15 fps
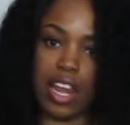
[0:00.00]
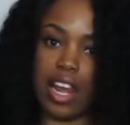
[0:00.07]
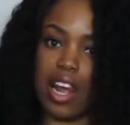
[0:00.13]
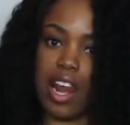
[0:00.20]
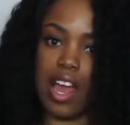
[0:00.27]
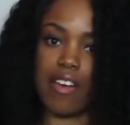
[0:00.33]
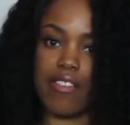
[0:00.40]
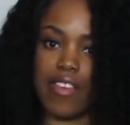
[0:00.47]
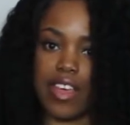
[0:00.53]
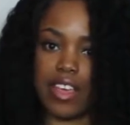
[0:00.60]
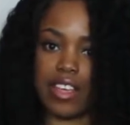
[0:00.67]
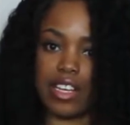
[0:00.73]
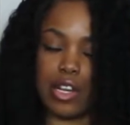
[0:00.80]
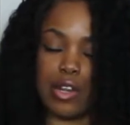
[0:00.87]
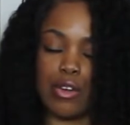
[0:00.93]
Love
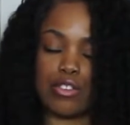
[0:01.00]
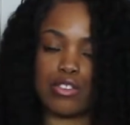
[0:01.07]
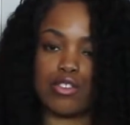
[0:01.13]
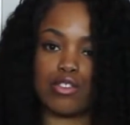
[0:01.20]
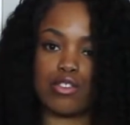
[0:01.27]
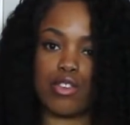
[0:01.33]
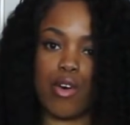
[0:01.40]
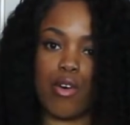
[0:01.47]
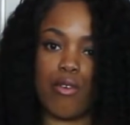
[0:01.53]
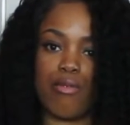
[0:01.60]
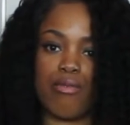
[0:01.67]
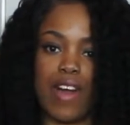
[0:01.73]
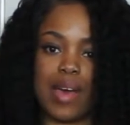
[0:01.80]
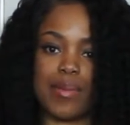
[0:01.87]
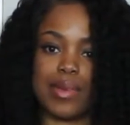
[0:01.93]
it, looks so
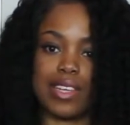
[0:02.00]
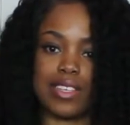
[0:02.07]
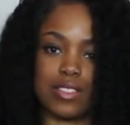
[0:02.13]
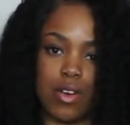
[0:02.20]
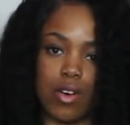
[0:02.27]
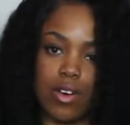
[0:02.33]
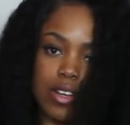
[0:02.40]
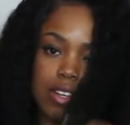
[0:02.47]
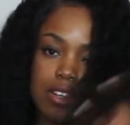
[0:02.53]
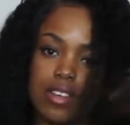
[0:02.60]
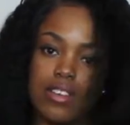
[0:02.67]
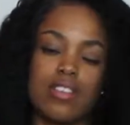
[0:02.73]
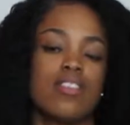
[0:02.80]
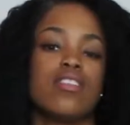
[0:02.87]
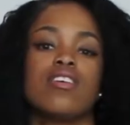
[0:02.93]
fabulous on.